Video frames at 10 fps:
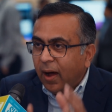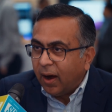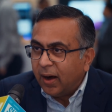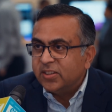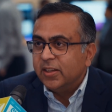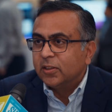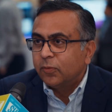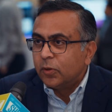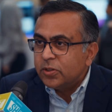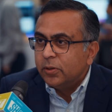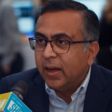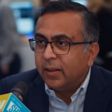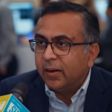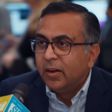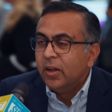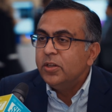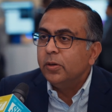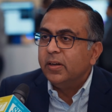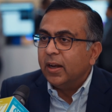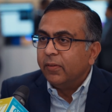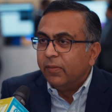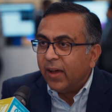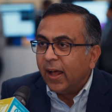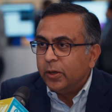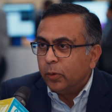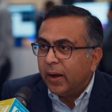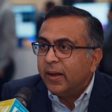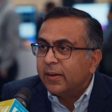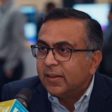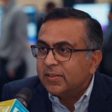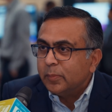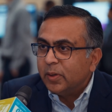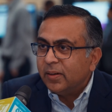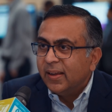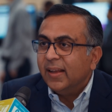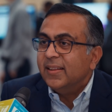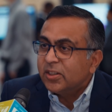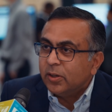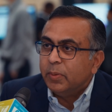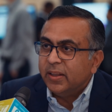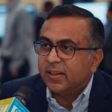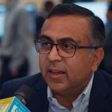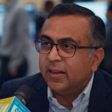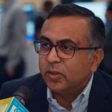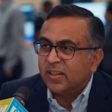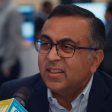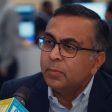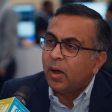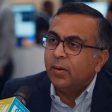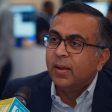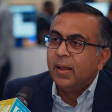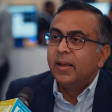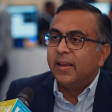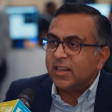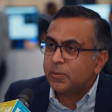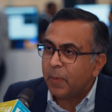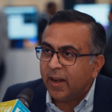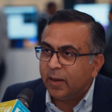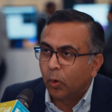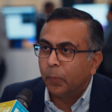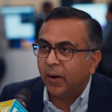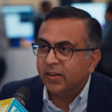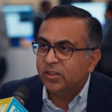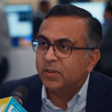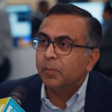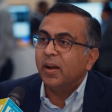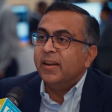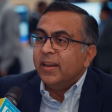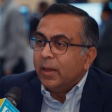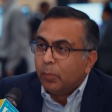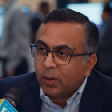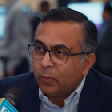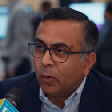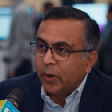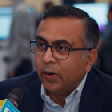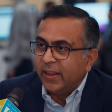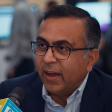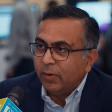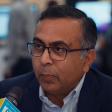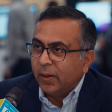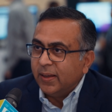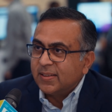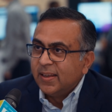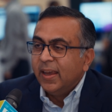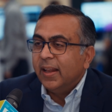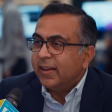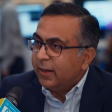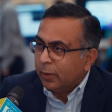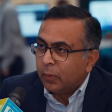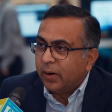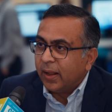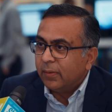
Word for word: our sales force together to deliver value to our end customer? And that's really been exciting. So it's less about expanding more partnerships, it's about enabling what we already have in place and getting the word